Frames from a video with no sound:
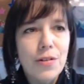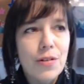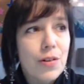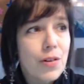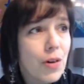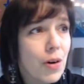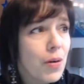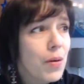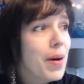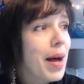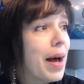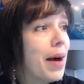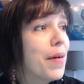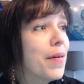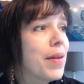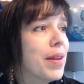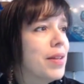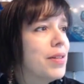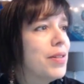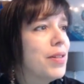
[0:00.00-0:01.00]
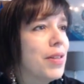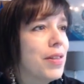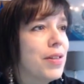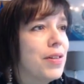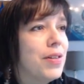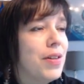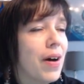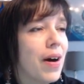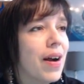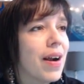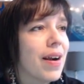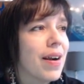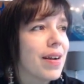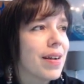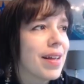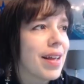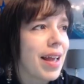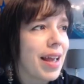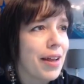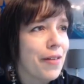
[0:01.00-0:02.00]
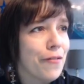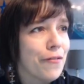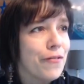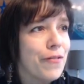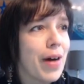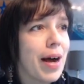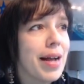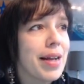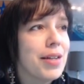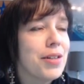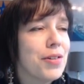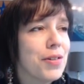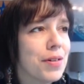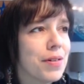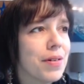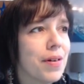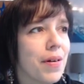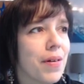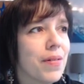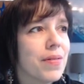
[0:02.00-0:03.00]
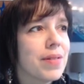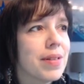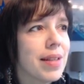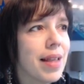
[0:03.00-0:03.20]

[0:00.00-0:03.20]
Go out into the dark and find your own